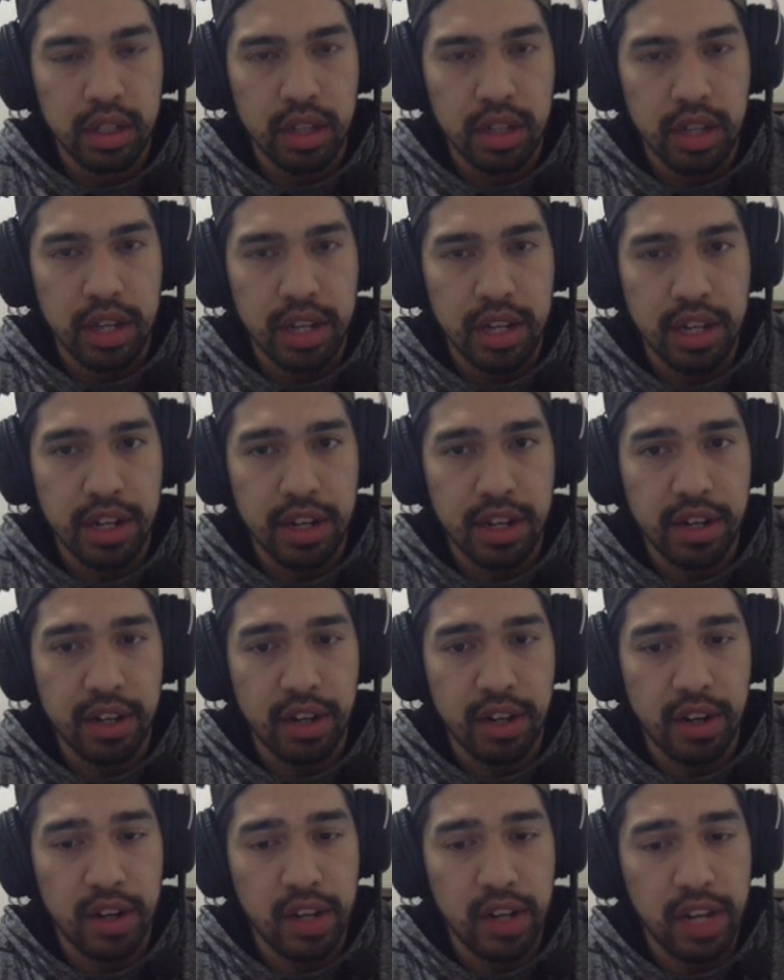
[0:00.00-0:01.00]
And here,
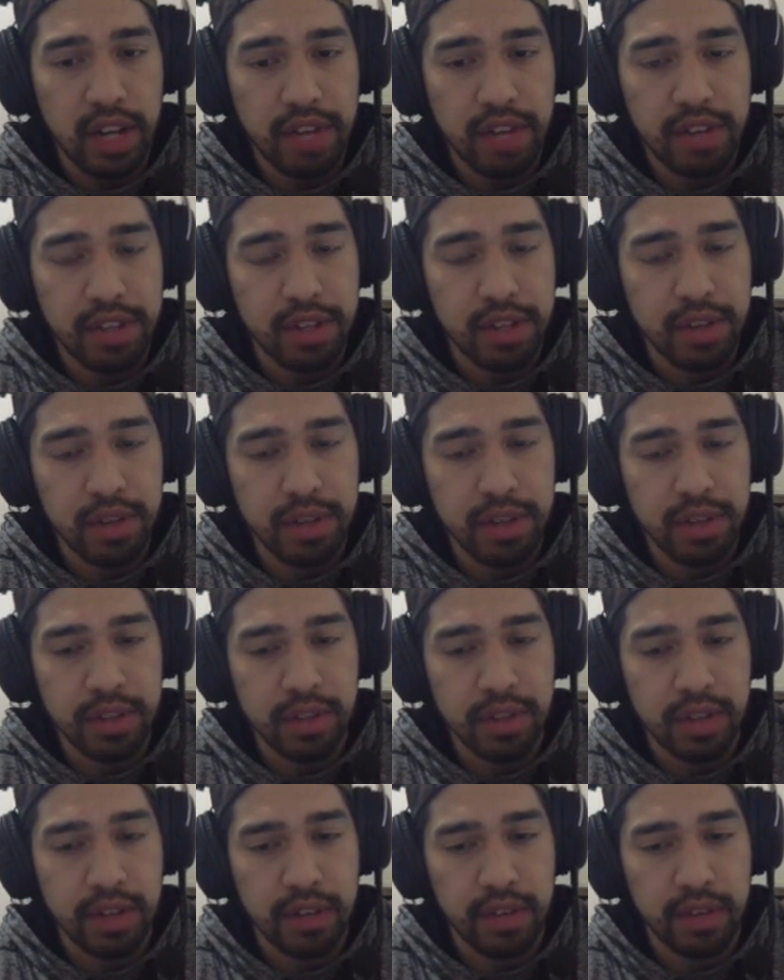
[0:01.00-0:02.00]
all I have to do is
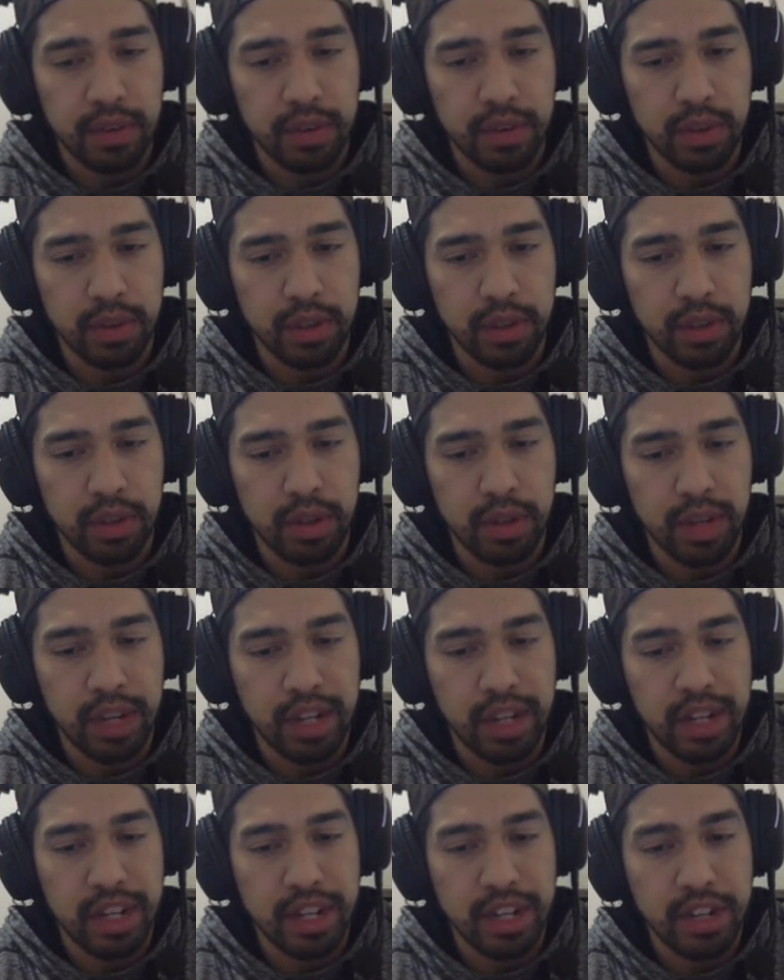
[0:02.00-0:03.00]
survive a roll,
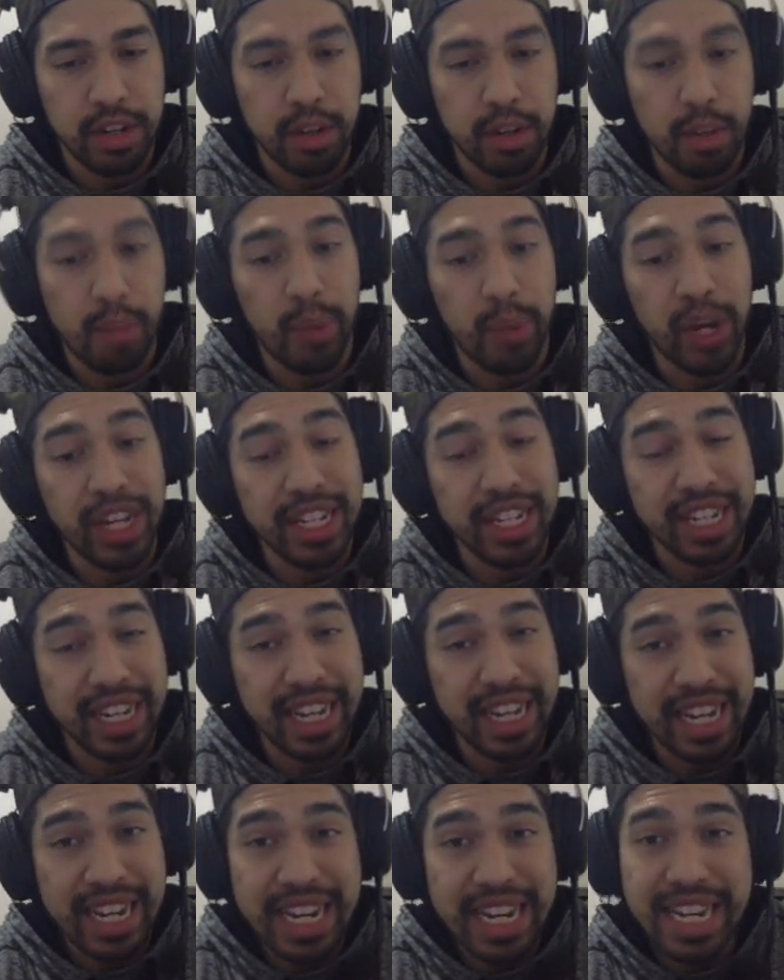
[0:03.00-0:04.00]
and I don't. But
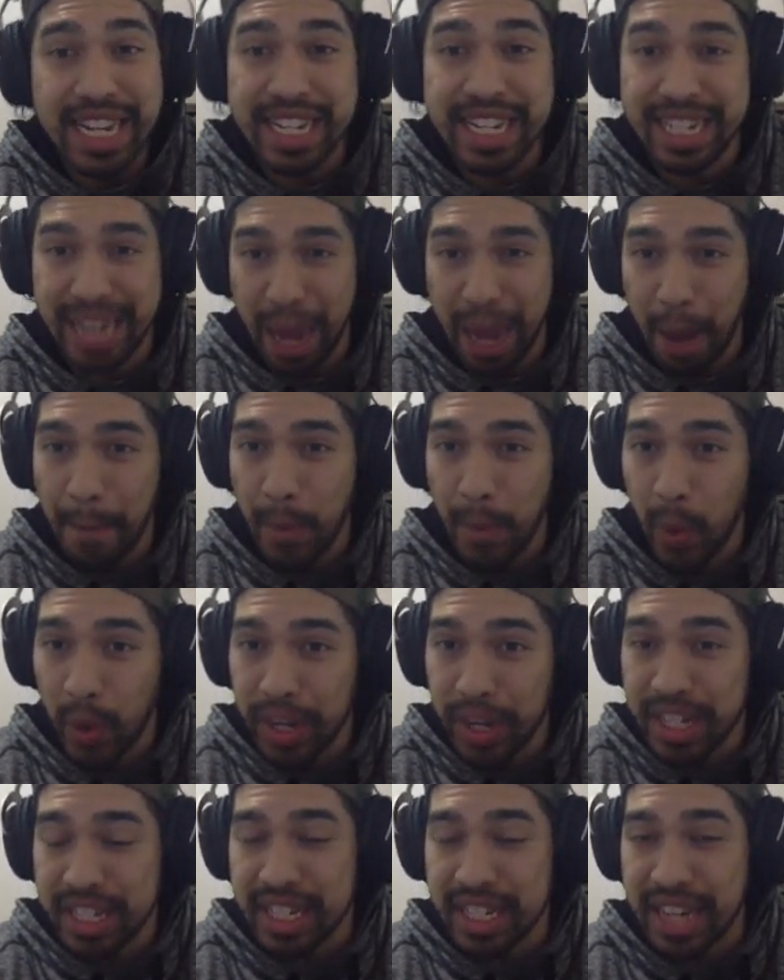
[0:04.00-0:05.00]
he's now
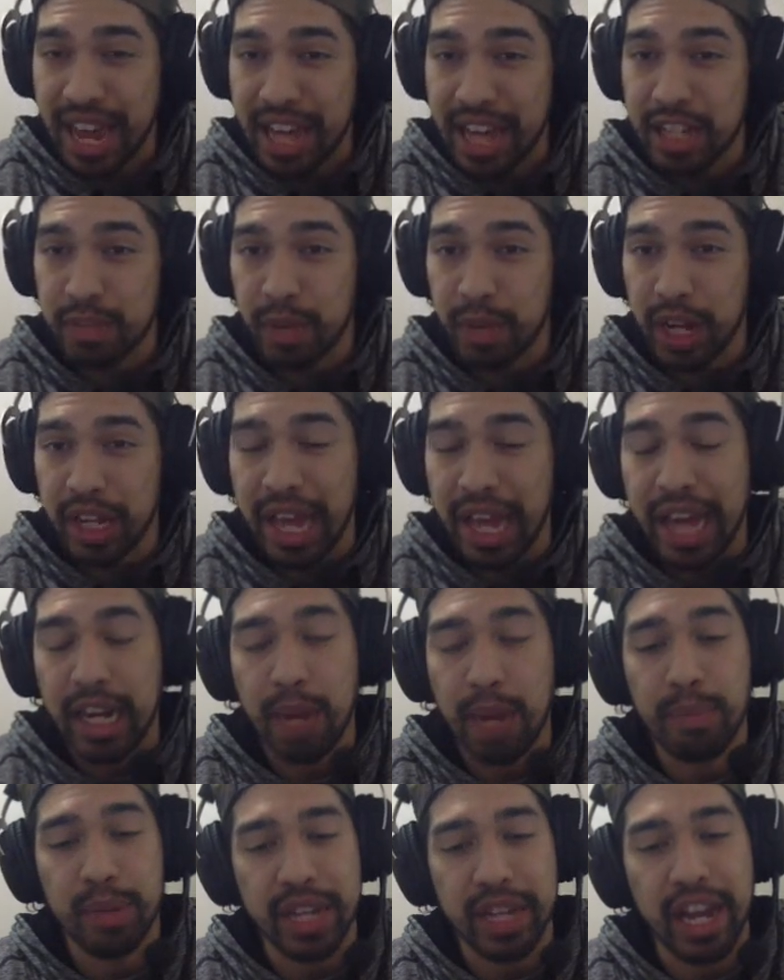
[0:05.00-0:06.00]
poisoned as well, and
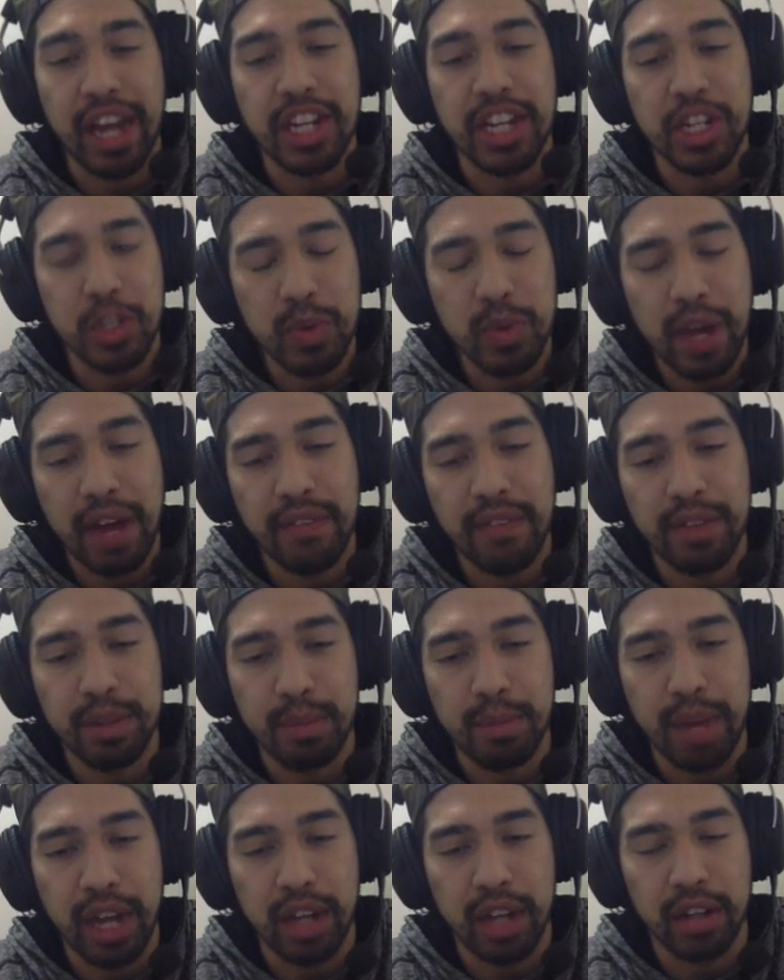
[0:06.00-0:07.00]
I'm yeah, I do have the
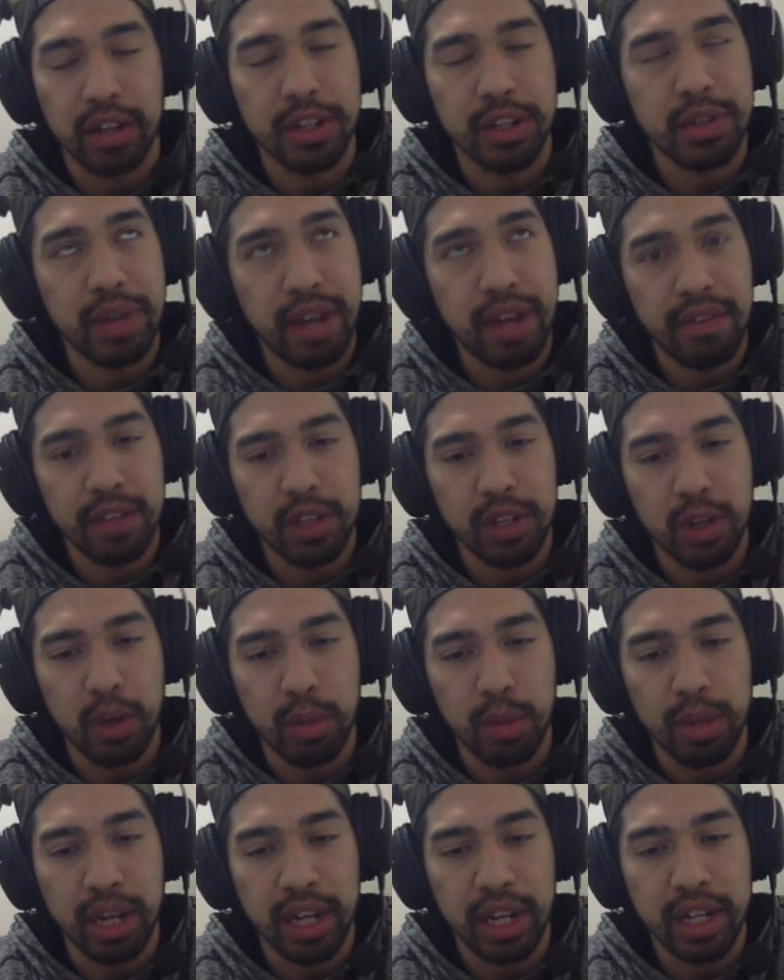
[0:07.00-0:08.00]
map or I do have the goal
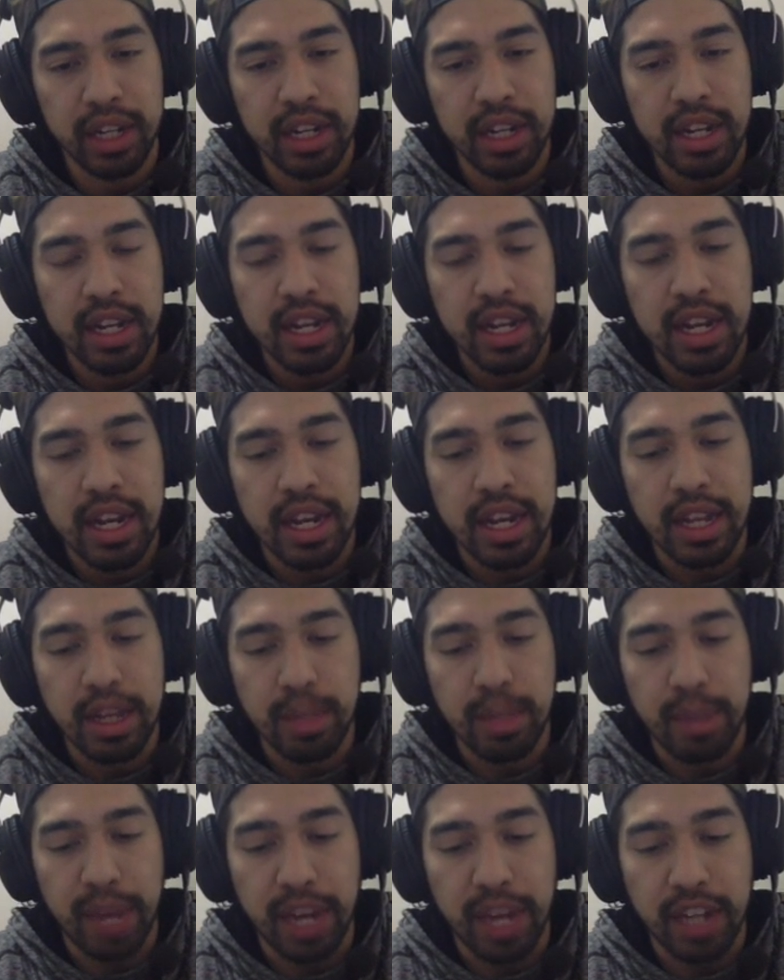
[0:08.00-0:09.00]
block in the
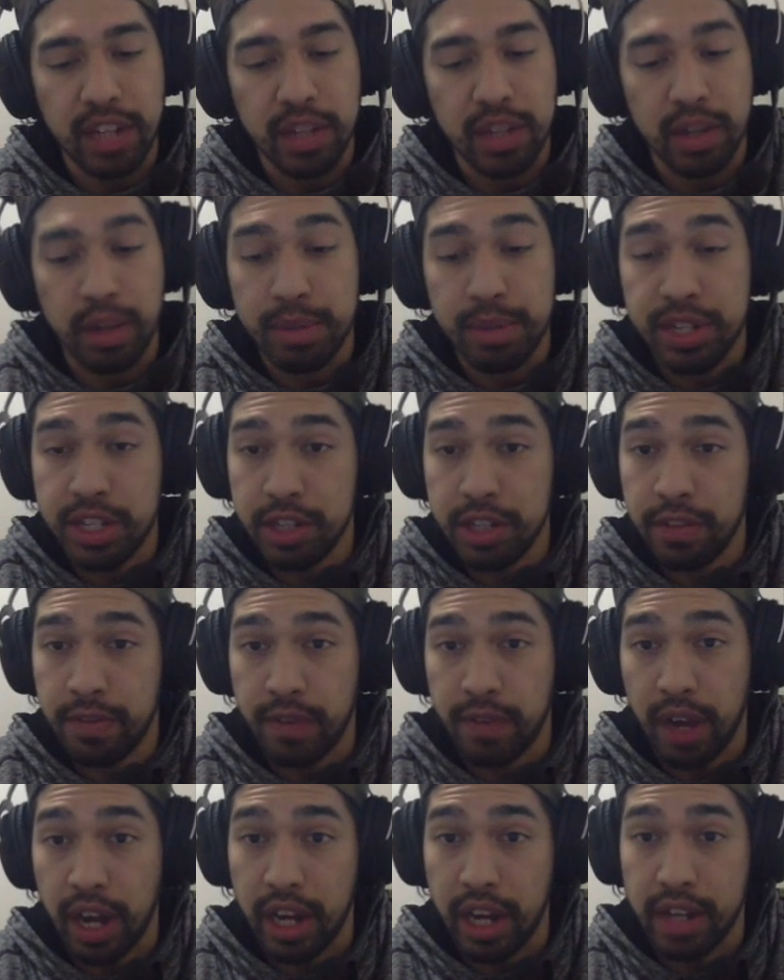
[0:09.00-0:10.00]
back, so I'm still
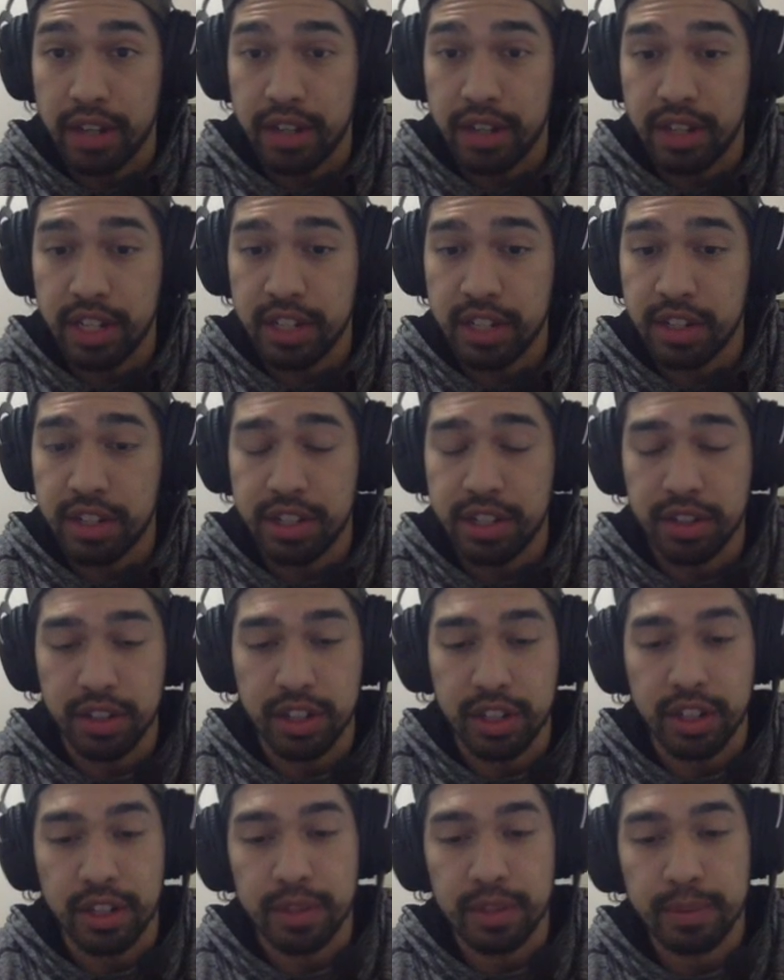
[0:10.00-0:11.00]
fine. Things are still
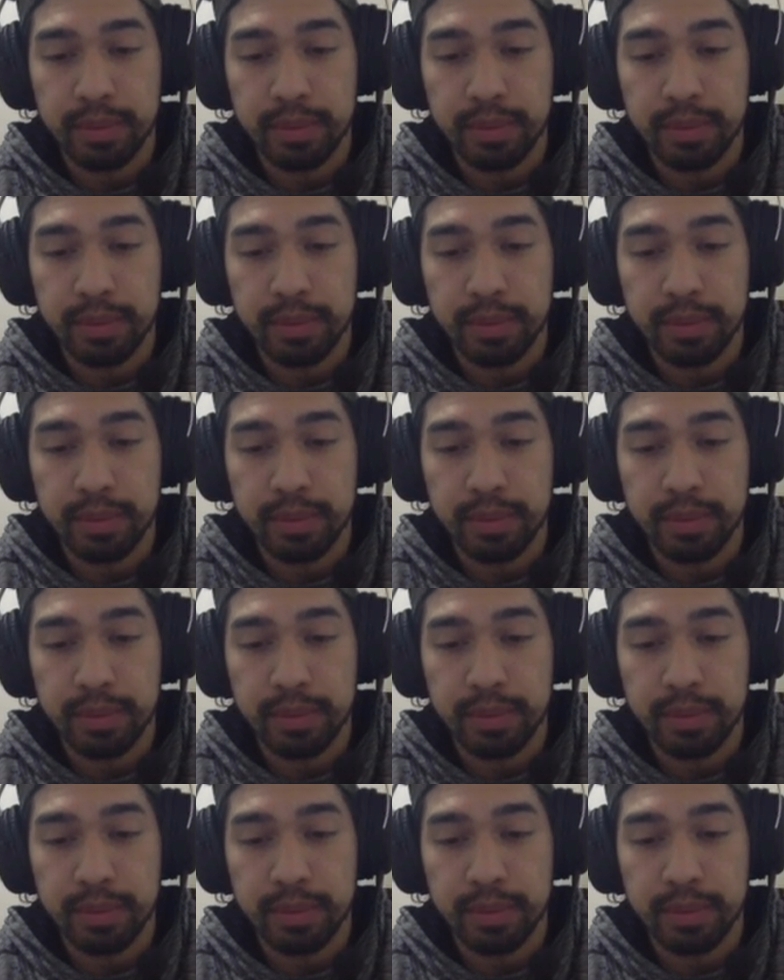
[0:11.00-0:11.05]
good.